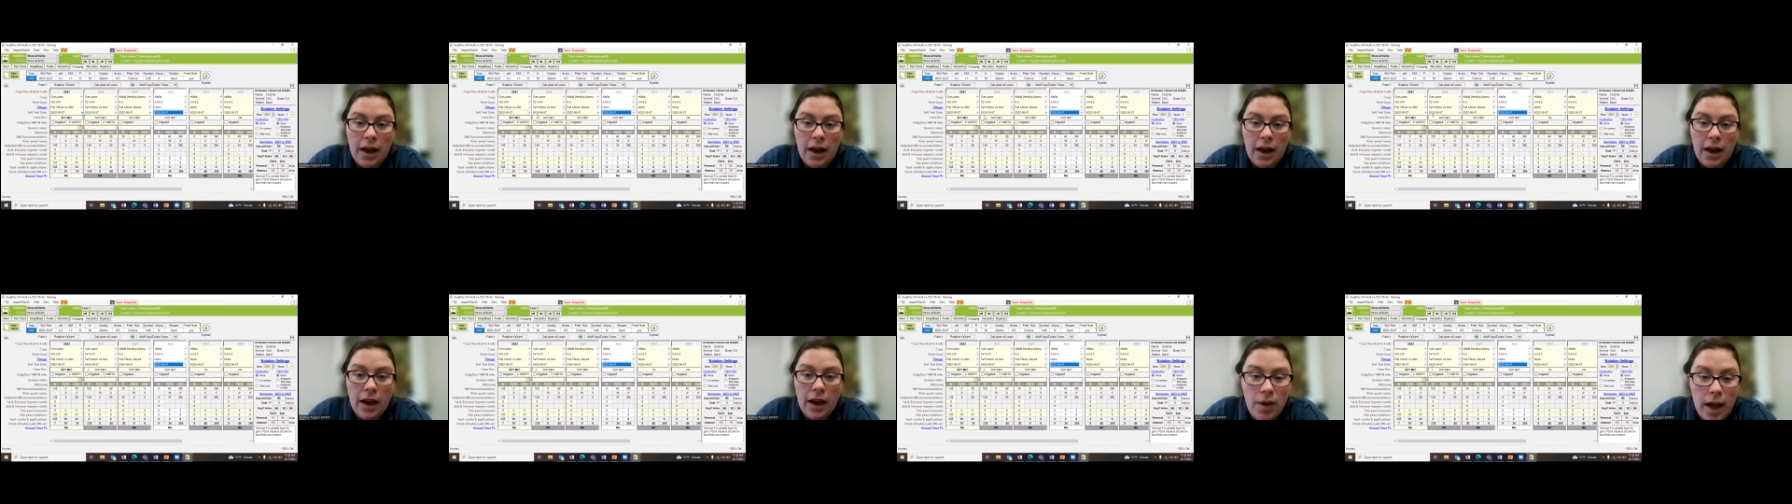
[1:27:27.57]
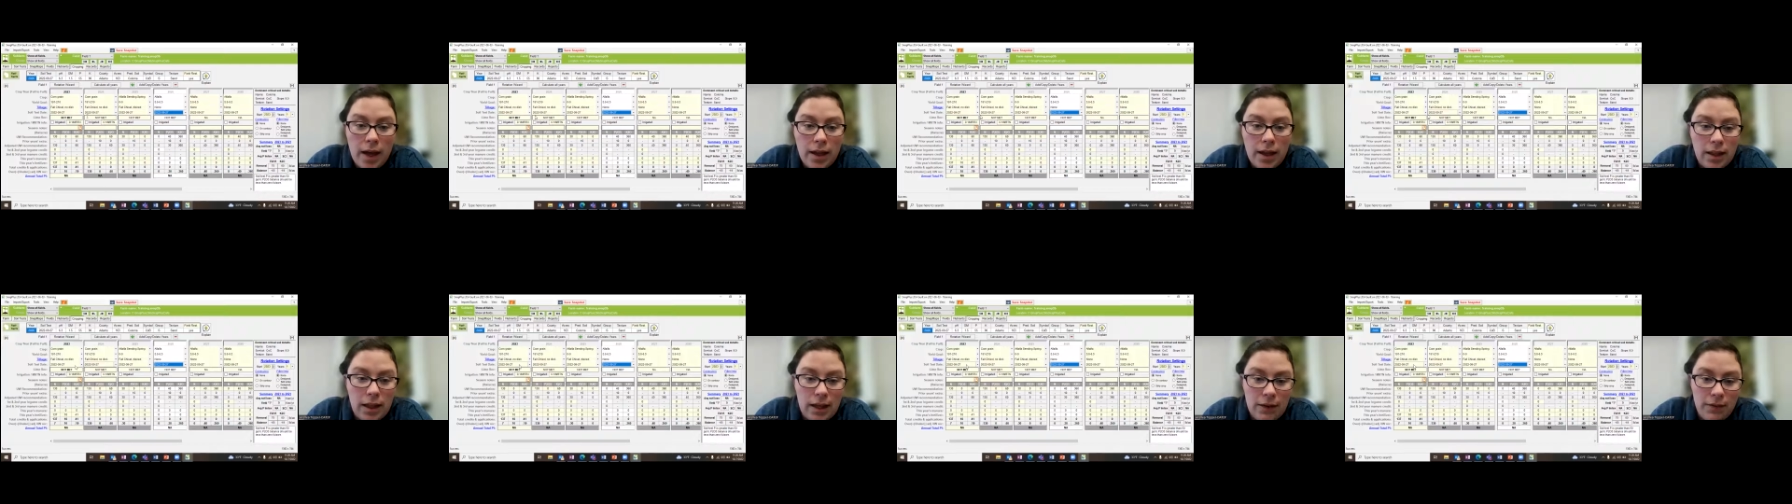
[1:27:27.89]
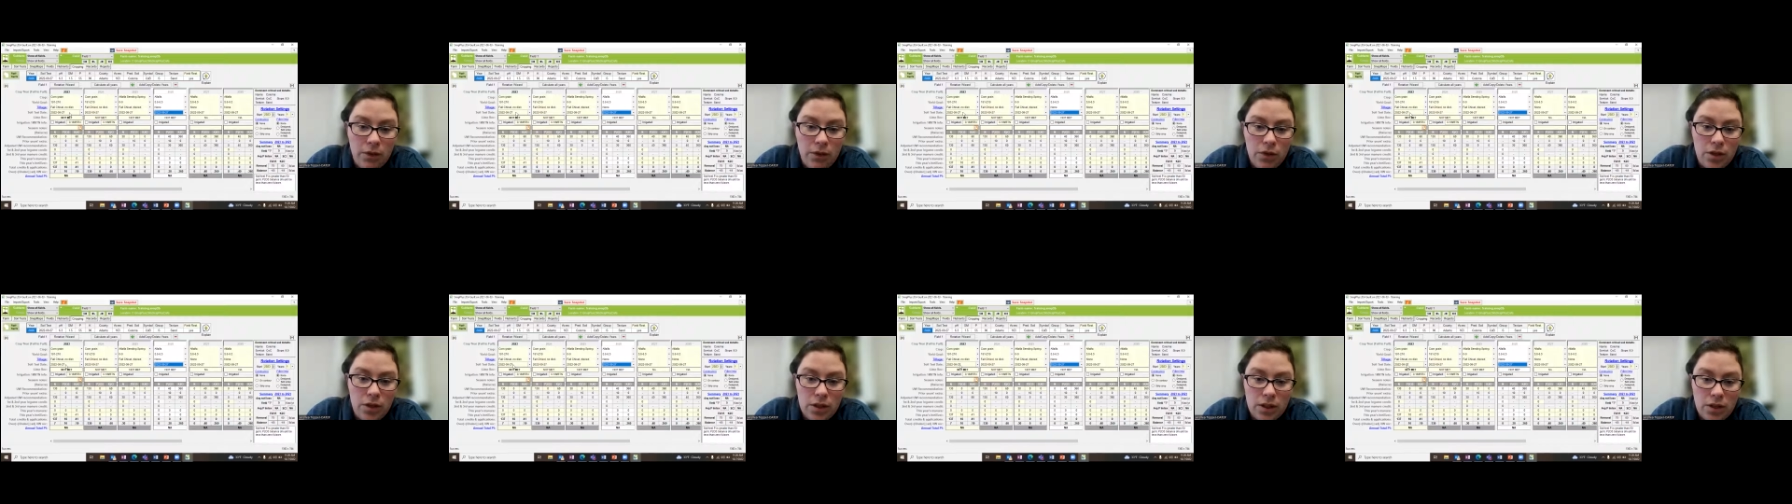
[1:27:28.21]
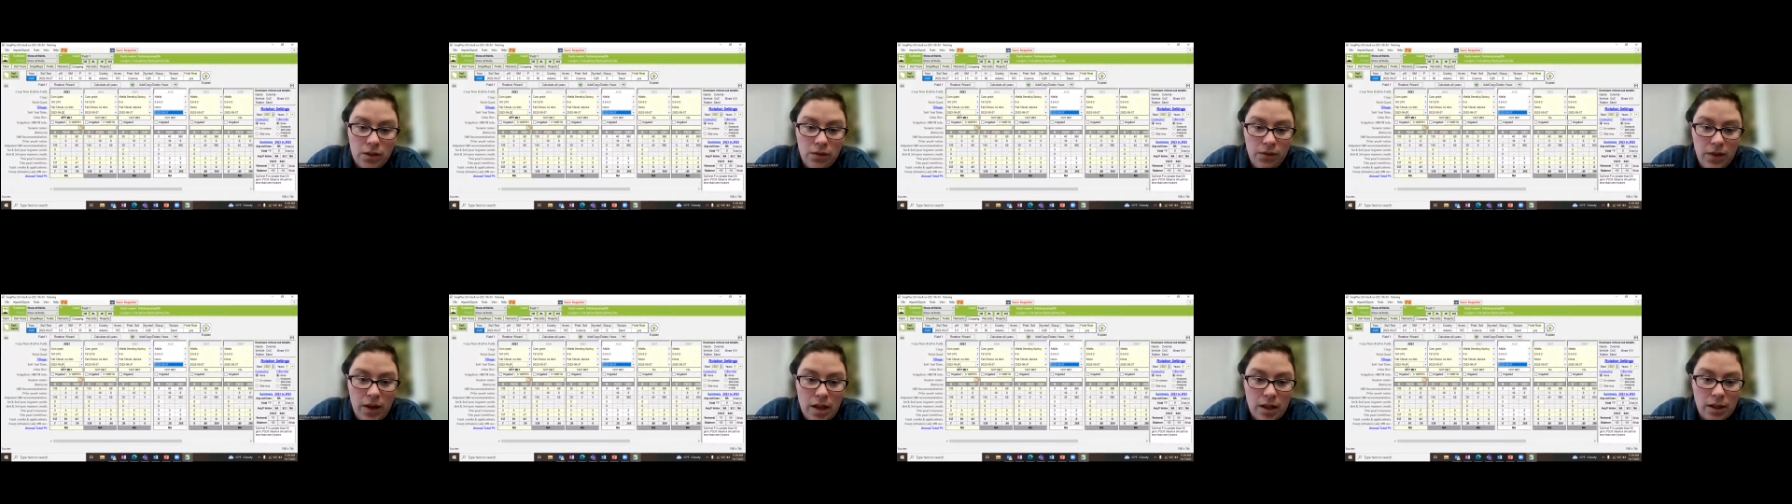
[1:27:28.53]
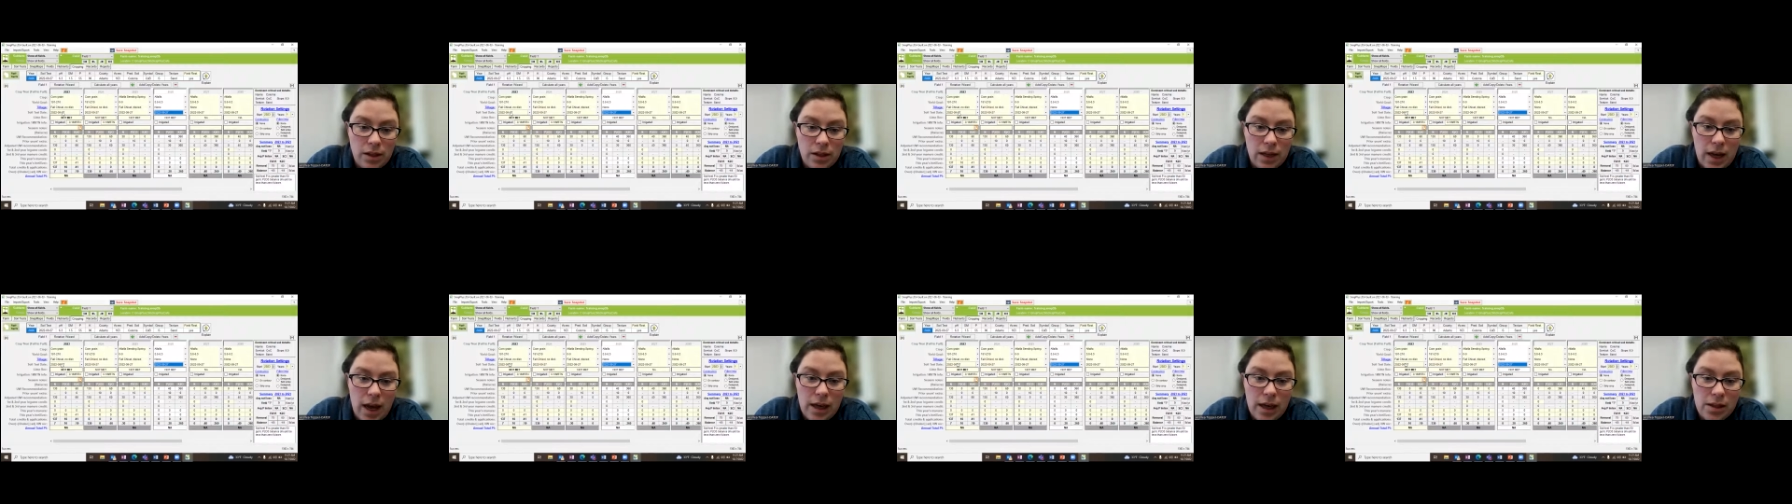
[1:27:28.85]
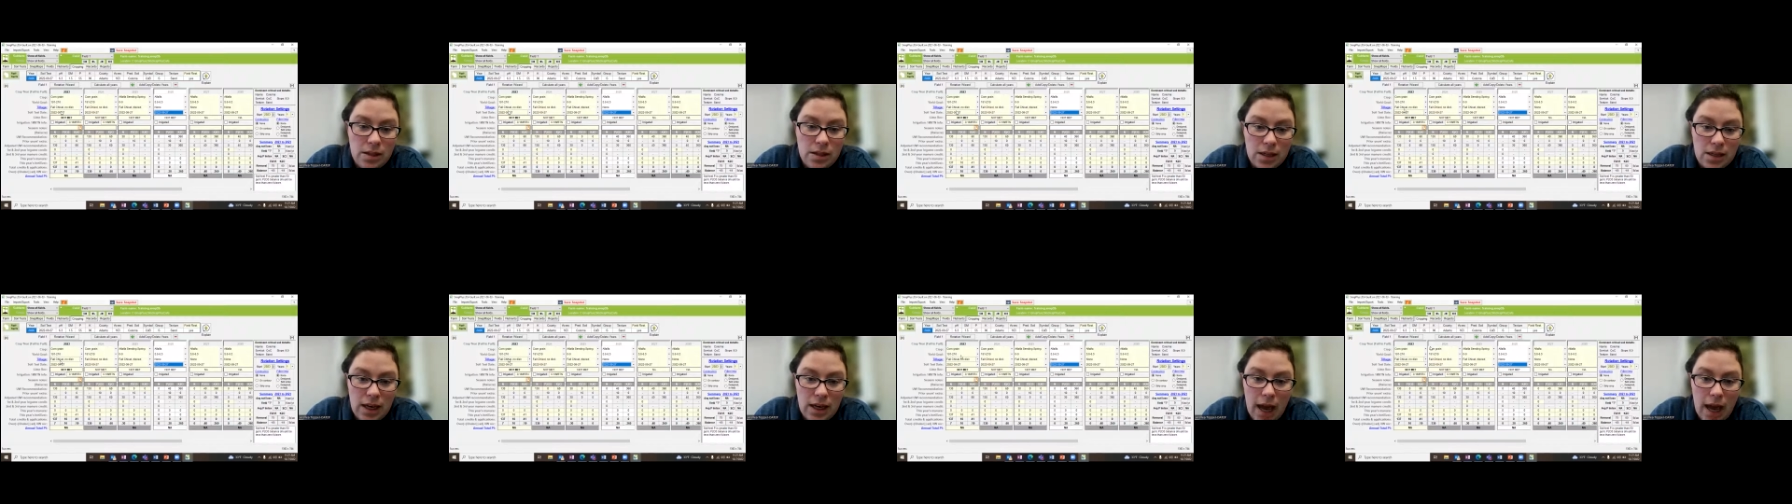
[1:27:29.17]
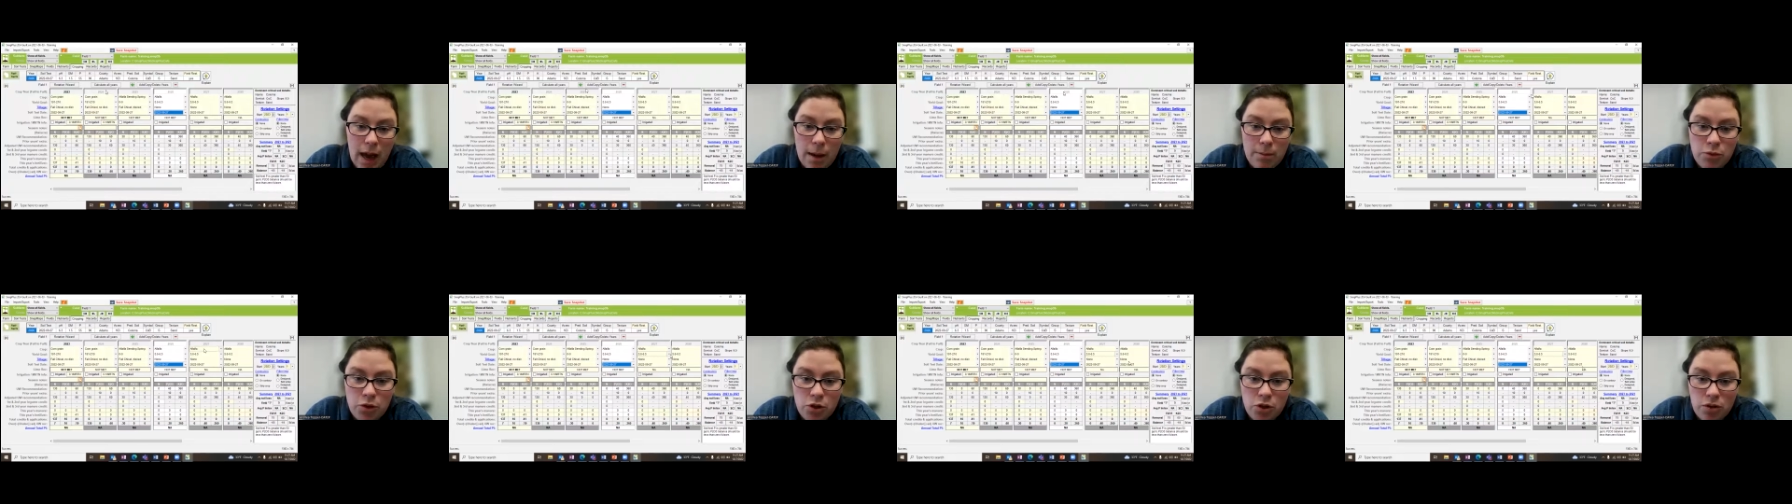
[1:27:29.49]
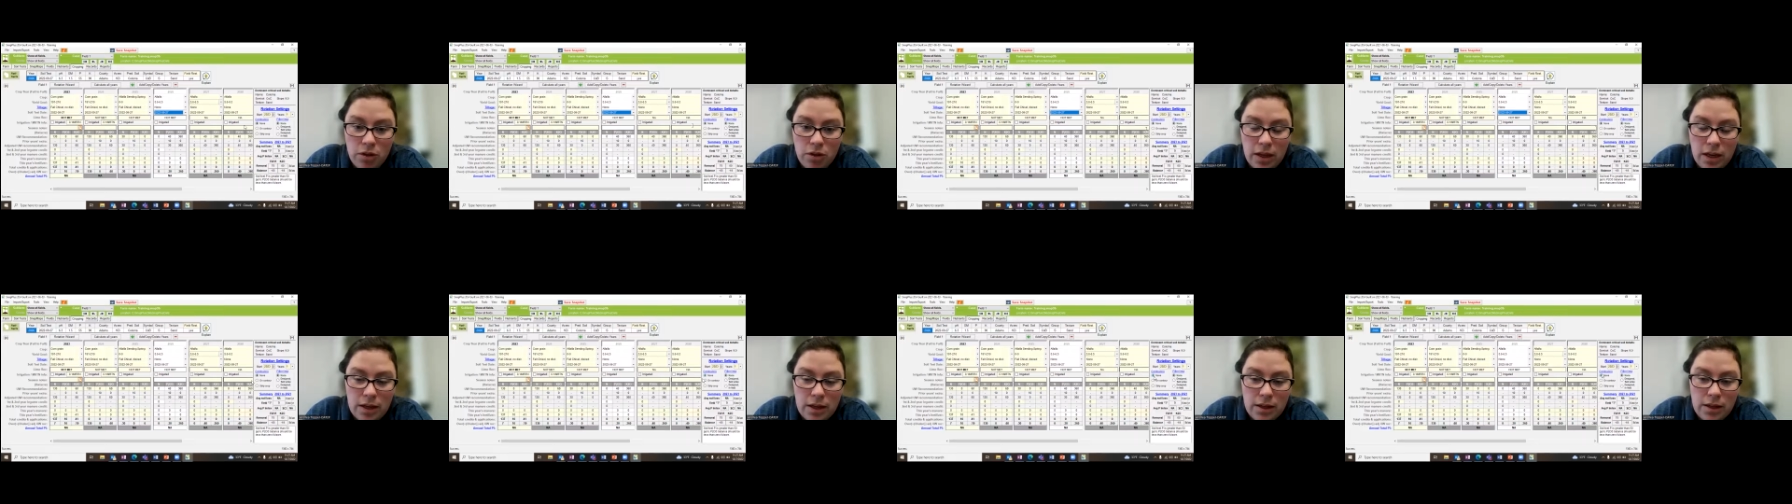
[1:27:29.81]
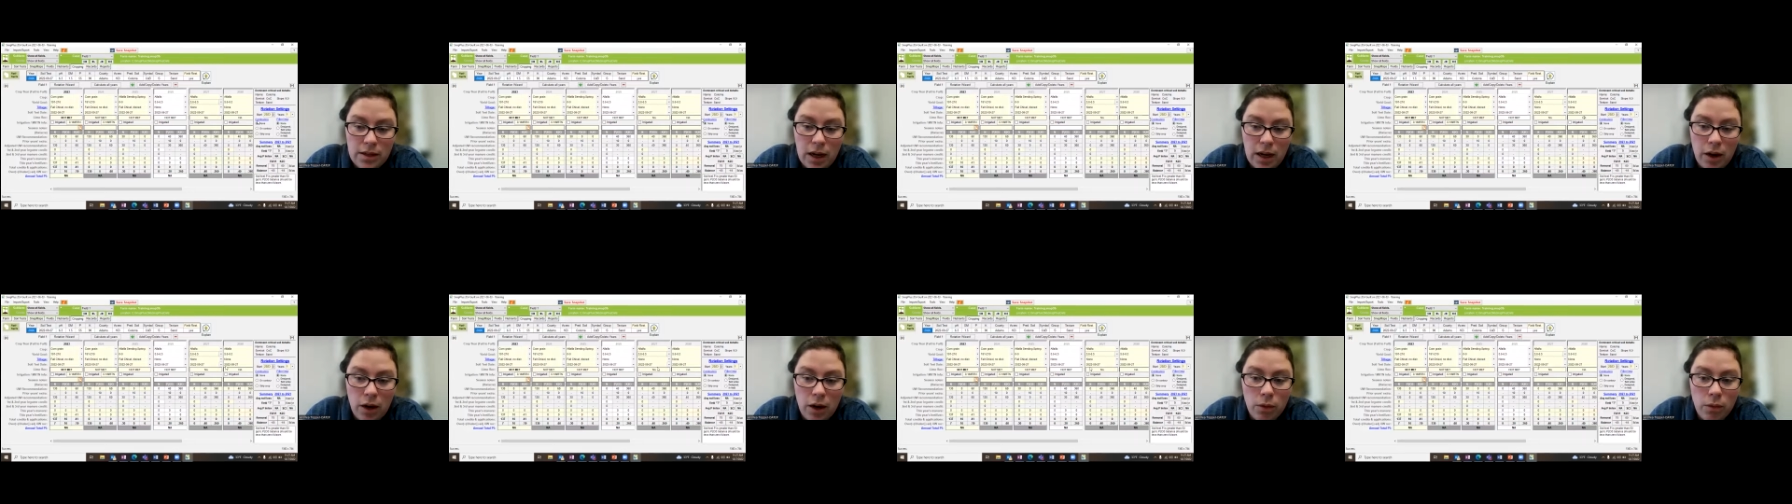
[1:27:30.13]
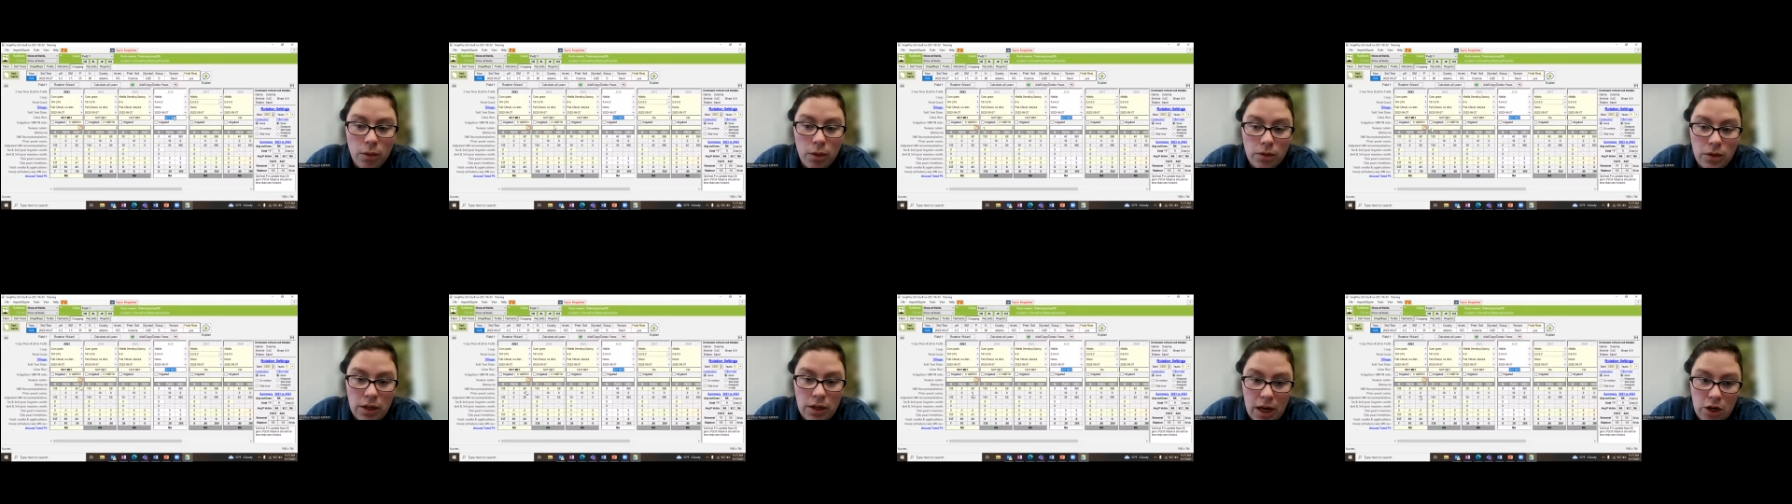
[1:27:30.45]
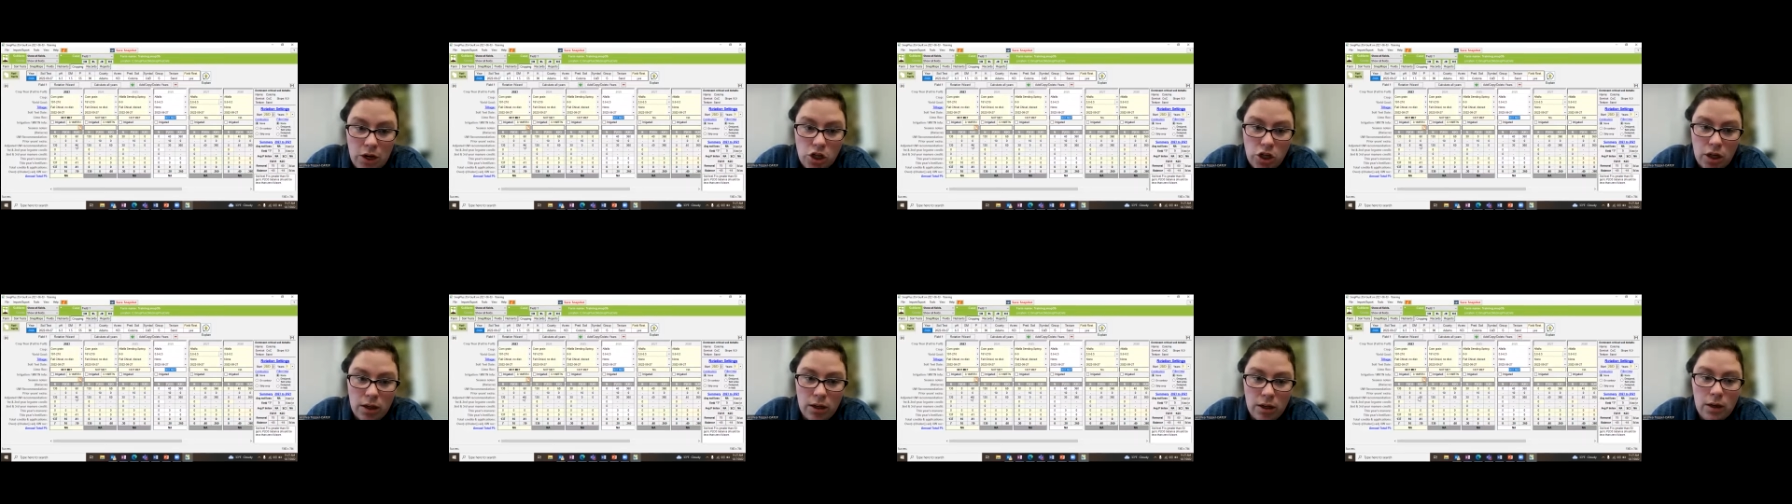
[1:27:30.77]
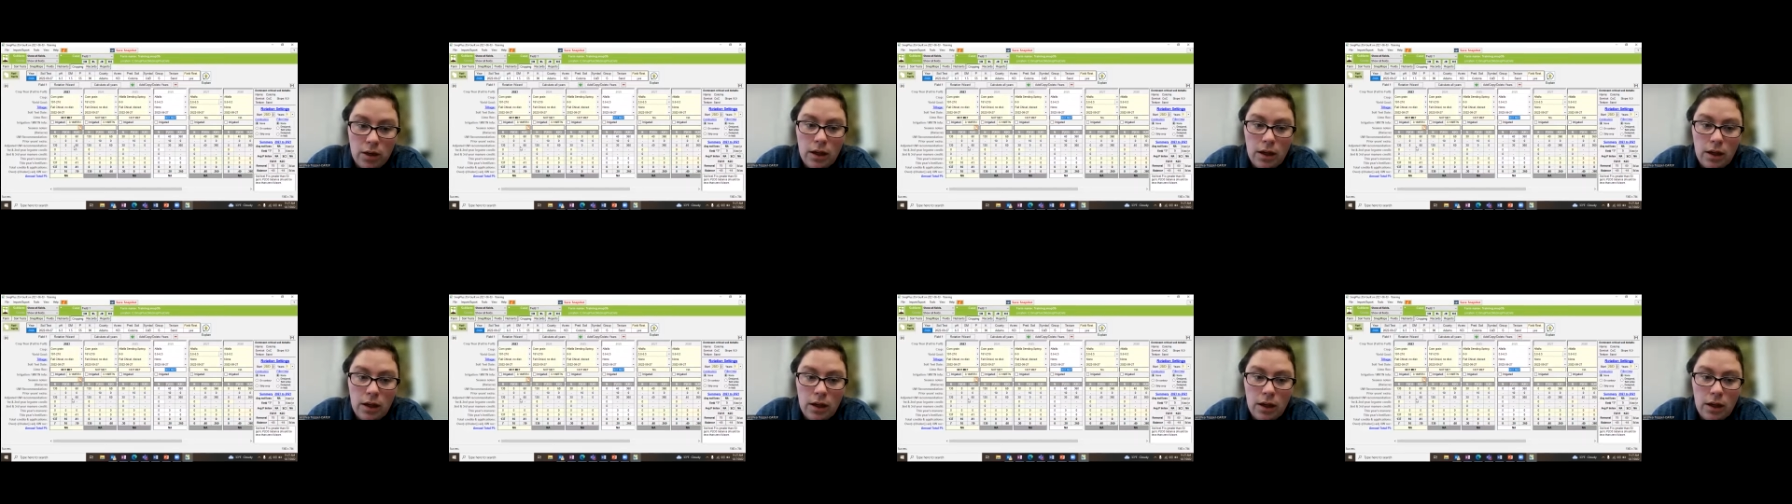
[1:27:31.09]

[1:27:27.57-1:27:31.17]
correctly for this field yet to capture the entire rotation.